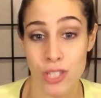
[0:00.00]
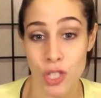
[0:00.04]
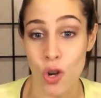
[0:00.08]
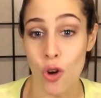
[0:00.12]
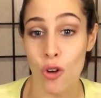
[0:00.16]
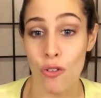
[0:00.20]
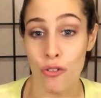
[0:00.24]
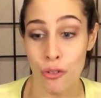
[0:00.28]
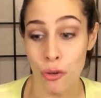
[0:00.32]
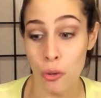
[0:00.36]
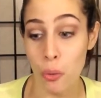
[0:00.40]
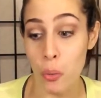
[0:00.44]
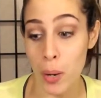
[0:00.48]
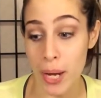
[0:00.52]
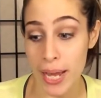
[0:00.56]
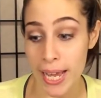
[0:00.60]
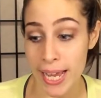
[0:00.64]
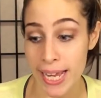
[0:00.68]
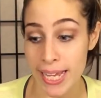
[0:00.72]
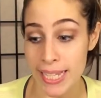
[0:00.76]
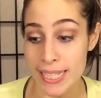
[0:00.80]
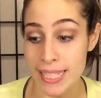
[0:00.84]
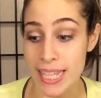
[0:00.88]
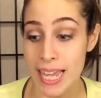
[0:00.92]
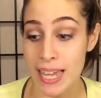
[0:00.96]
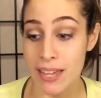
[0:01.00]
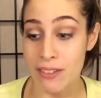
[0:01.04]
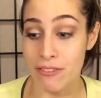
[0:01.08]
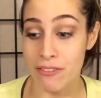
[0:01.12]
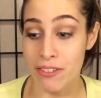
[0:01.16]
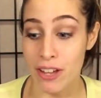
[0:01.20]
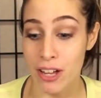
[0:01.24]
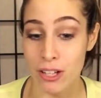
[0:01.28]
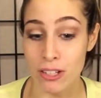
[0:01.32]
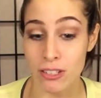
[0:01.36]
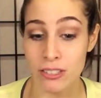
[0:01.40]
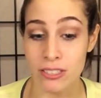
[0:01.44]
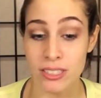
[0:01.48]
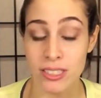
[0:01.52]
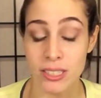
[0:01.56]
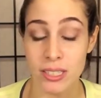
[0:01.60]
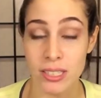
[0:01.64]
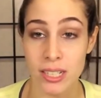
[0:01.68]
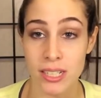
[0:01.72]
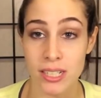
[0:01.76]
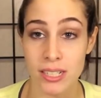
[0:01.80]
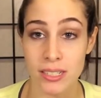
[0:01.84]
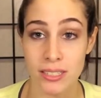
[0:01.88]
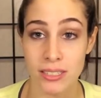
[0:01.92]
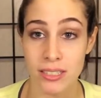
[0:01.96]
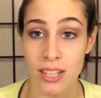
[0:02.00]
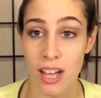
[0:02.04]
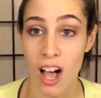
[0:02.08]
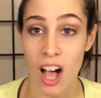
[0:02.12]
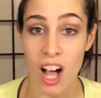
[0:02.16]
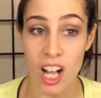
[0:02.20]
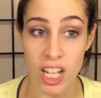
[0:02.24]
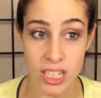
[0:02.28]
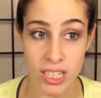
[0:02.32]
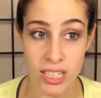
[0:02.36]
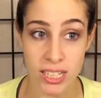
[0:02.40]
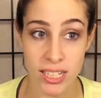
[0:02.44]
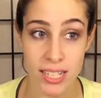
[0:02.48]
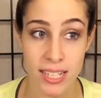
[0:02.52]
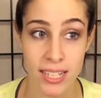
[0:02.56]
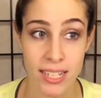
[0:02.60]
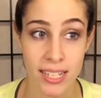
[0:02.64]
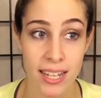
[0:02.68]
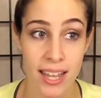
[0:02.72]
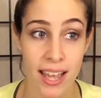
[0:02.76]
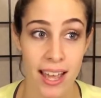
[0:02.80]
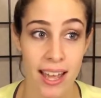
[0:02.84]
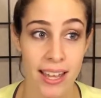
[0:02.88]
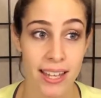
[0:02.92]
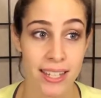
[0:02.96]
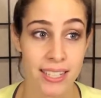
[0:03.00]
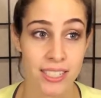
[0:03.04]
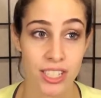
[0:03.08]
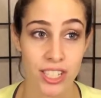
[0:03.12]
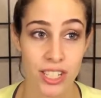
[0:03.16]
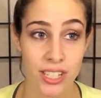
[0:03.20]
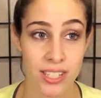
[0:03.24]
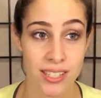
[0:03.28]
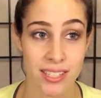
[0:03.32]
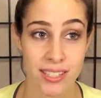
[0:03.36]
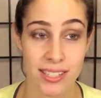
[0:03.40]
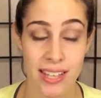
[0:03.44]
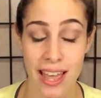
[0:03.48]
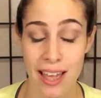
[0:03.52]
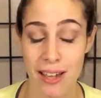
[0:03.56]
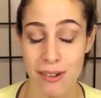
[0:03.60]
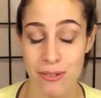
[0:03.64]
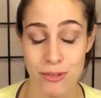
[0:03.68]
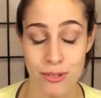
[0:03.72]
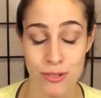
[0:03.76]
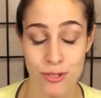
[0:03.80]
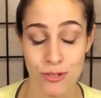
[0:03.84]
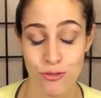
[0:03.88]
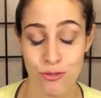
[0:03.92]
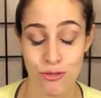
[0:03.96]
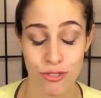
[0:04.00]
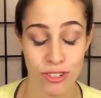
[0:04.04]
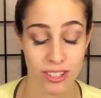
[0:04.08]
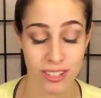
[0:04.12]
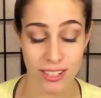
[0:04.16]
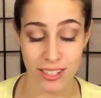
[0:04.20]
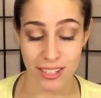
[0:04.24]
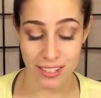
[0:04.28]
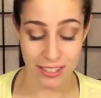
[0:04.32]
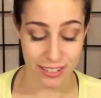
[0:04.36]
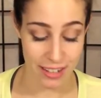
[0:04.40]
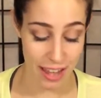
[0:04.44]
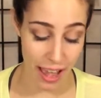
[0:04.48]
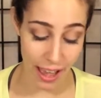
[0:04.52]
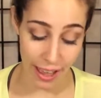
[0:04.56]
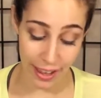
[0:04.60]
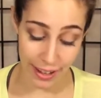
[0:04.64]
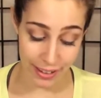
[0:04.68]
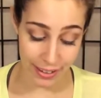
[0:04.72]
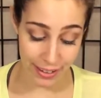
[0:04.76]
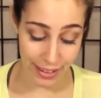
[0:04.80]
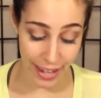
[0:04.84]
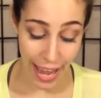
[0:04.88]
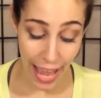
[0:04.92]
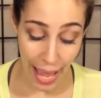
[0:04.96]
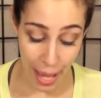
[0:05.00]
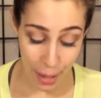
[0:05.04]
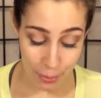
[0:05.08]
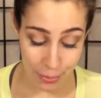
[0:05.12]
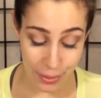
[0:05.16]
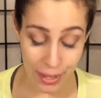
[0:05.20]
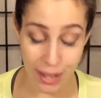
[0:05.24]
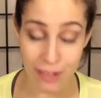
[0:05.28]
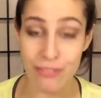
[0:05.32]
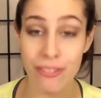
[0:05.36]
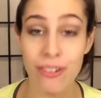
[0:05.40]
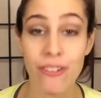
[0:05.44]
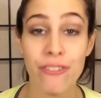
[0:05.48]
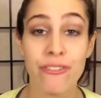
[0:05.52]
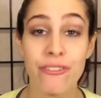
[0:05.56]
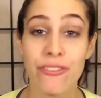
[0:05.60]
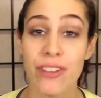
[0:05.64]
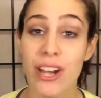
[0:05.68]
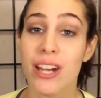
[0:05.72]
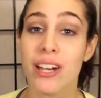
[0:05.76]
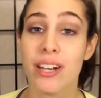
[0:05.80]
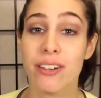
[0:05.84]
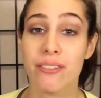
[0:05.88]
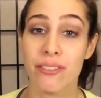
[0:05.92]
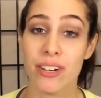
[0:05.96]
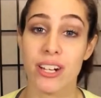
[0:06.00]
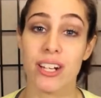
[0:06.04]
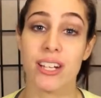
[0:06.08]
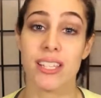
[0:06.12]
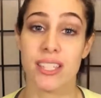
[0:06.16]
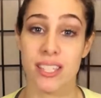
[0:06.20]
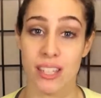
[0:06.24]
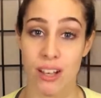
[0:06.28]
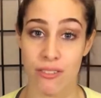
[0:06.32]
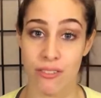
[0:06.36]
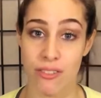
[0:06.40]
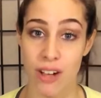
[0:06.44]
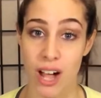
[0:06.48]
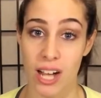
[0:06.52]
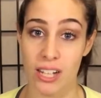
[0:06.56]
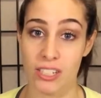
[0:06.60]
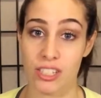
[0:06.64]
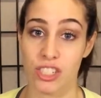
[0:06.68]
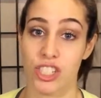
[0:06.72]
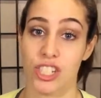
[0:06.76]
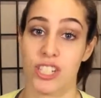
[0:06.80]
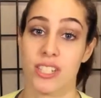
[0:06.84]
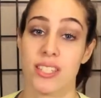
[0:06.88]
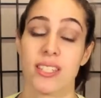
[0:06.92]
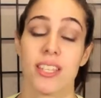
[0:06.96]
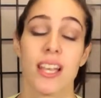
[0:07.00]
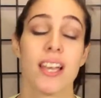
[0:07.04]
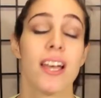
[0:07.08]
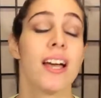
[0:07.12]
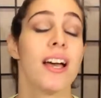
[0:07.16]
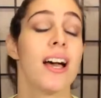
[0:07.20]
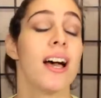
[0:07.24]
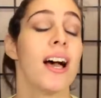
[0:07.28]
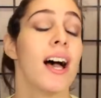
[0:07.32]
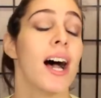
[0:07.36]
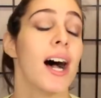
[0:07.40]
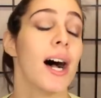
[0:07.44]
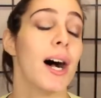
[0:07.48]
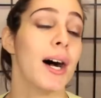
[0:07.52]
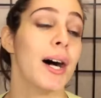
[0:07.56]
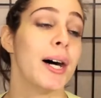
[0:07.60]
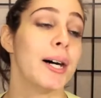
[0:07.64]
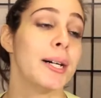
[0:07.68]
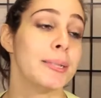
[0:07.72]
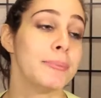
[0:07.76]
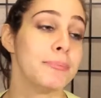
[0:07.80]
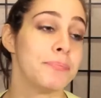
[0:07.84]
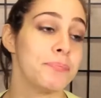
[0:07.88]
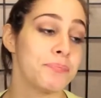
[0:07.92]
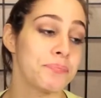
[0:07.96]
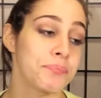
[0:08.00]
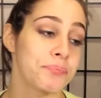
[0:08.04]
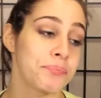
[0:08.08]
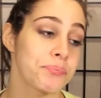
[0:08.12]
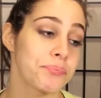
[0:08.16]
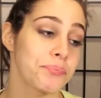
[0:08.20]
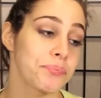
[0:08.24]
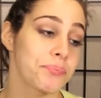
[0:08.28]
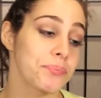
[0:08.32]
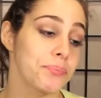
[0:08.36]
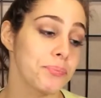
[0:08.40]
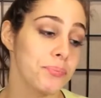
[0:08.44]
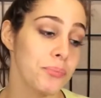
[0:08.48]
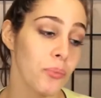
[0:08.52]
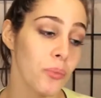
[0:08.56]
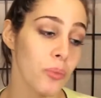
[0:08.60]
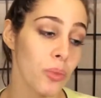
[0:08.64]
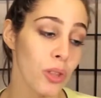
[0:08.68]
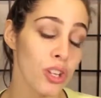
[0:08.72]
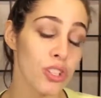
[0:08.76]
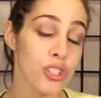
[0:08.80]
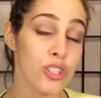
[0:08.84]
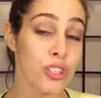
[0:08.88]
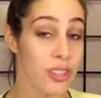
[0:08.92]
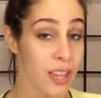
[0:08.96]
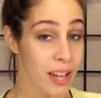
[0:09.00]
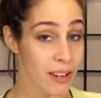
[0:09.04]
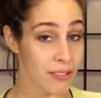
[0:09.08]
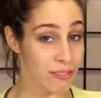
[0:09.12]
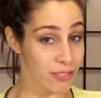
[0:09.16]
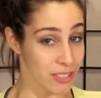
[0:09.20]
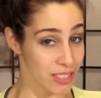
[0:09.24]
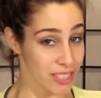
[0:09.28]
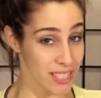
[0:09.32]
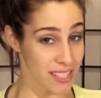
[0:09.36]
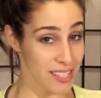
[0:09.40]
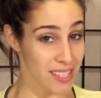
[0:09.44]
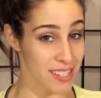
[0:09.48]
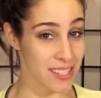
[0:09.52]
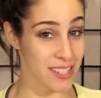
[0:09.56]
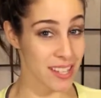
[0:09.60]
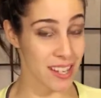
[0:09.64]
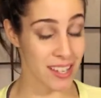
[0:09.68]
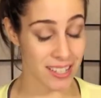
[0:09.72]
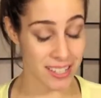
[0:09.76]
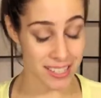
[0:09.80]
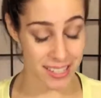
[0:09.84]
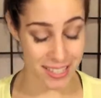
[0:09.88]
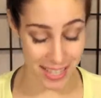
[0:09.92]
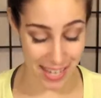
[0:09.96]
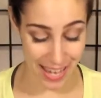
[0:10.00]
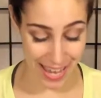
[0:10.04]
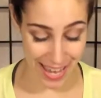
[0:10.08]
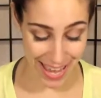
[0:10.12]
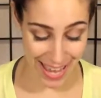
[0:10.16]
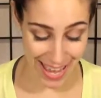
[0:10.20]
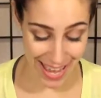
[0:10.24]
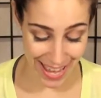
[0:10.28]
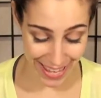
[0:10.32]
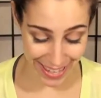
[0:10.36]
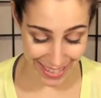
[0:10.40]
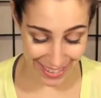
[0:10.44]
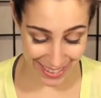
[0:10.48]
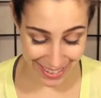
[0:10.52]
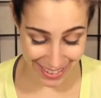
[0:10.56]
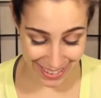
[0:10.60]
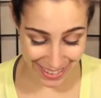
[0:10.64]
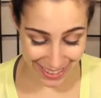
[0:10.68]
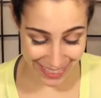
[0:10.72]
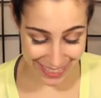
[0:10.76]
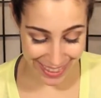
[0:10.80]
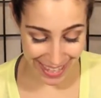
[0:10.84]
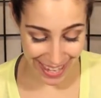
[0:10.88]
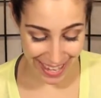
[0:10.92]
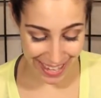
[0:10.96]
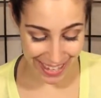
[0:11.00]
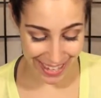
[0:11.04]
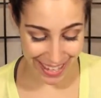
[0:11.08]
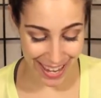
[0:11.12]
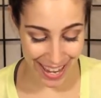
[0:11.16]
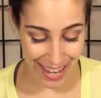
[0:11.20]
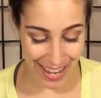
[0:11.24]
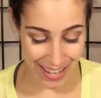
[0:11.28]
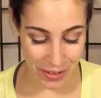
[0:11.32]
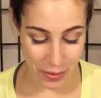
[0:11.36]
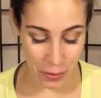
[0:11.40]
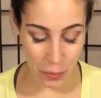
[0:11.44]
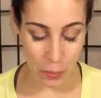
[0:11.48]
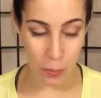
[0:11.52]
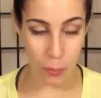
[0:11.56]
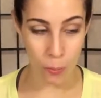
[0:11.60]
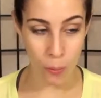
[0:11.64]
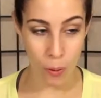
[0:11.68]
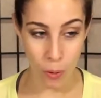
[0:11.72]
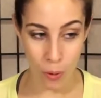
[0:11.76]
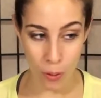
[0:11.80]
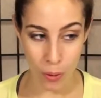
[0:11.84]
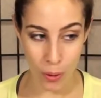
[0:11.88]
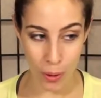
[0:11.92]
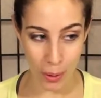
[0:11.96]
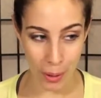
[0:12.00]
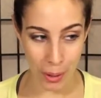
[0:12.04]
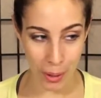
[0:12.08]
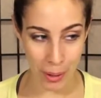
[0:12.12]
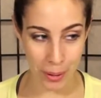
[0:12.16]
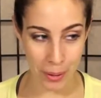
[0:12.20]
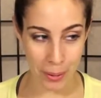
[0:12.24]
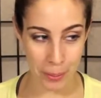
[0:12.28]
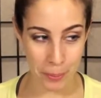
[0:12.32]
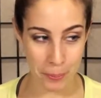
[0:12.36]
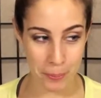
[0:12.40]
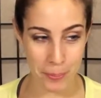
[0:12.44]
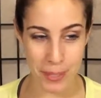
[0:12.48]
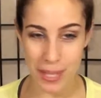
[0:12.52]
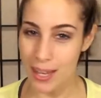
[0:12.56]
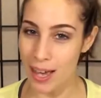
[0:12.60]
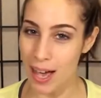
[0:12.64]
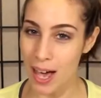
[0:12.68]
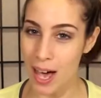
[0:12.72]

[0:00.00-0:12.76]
overweight. I felt ugly. I was really not happy. I felt very, very self-conscious. So that really sucked. And that kind of woke me